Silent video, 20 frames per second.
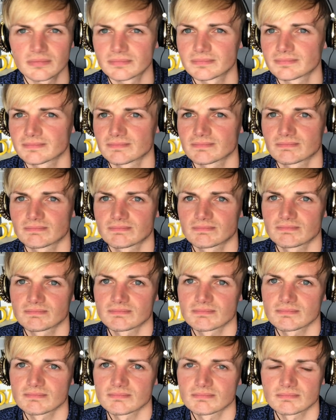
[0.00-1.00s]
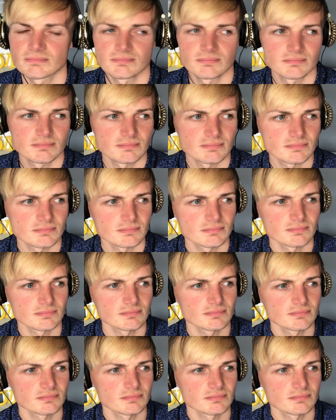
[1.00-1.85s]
No one is speaking in this clip.